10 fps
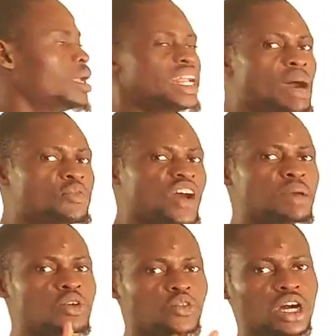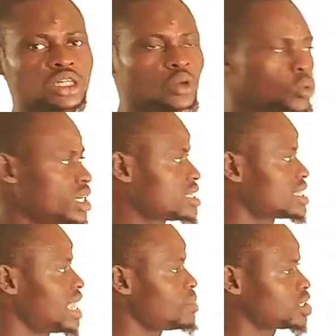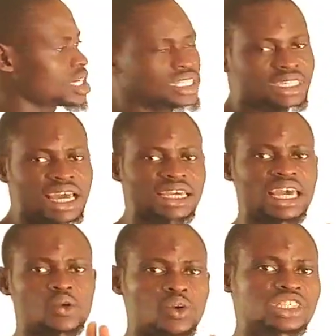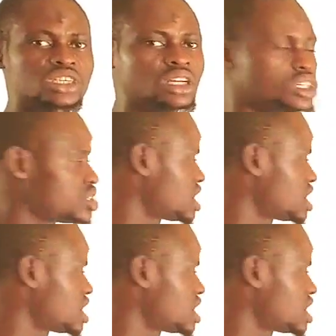Now, before I move on with this, let me just check a question on